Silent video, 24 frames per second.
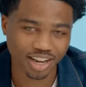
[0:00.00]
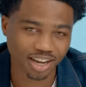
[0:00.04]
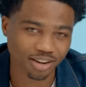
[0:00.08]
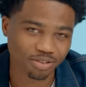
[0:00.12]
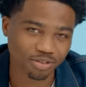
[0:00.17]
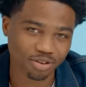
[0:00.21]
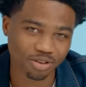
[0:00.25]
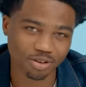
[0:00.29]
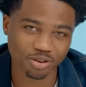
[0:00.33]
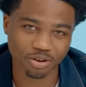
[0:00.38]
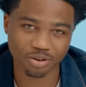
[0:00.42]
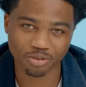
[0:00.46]
like
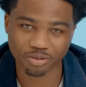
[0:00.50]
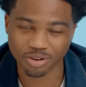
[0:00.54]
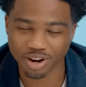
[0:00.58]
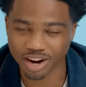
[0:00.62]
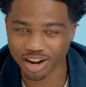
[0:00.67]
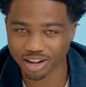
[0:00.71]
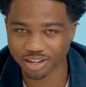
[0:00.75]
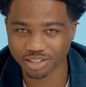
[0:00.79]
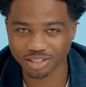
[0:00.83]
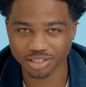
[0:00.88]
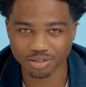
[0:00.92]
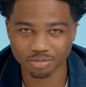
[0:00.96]
when you're
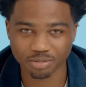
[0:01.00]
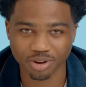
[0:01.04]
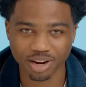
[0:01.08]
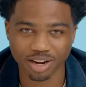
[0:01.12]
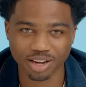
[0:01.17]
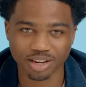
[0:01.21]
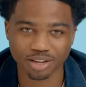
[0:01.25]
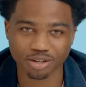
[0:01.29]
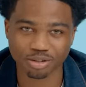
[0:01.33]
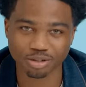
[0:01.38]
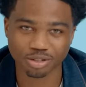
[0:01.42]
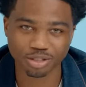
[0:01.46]
around
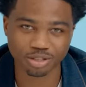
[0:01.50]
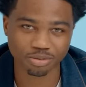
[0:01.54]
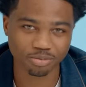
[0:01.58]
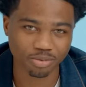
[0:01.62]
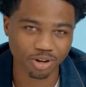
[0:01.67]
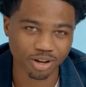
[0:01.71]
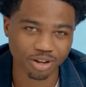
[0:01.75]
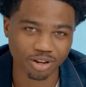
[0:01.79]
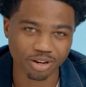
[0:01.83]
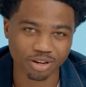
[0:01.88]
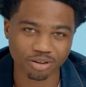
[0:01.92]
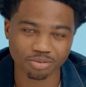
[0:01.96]
somebody and you
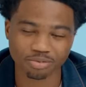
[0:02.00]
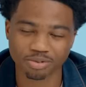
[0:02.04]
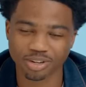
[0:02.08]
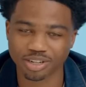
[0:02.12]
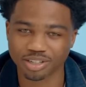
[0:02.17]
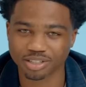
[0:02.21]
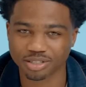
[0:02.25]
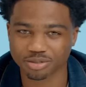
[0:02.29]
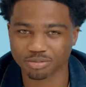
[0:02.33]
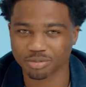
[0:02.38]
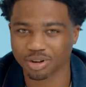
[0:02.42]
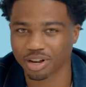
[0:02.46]
smell them,
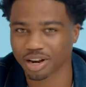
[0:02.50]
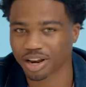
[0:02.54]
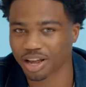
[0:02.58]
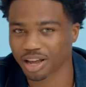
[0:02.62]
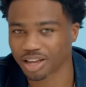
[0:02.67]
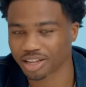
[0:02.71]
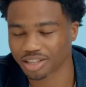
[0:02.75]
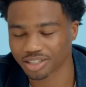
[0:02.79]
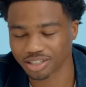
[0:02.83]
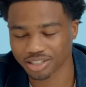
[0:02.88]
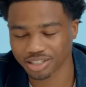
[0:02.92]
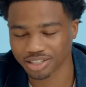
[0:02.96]
they smell
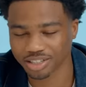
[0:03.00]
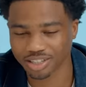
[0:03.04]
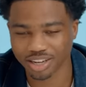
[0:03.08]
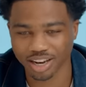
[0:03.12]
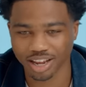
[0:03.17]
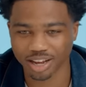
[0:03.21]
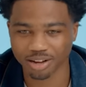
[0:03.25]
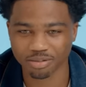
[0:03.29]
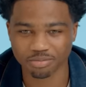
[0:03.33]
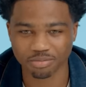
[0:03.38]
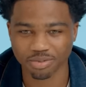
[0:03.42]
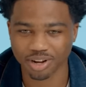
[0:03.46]
like,
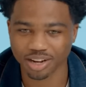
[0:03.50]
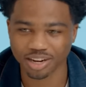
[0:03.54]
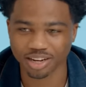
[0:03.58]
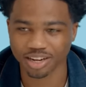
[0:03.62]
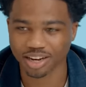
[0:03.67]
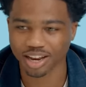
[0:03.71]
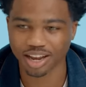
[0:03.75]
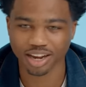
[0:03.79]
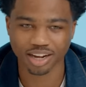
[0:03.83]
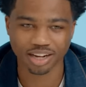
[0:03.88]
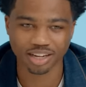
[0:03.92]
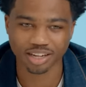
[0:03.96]
like
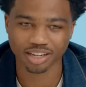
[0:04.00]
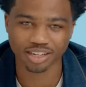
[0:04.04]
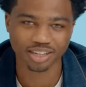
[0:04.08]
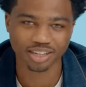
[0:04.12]
money. Like